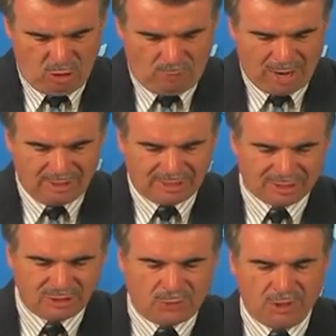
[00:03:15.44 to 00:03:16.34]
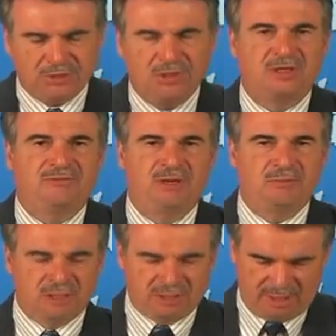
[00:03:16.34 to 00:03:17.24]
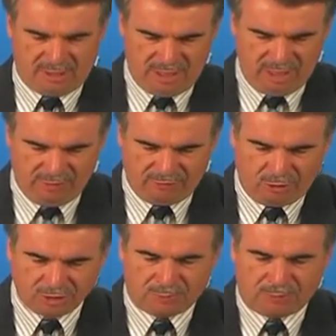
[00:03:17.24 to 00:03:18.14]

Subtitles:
Obama doesn't want to intervene militarily before the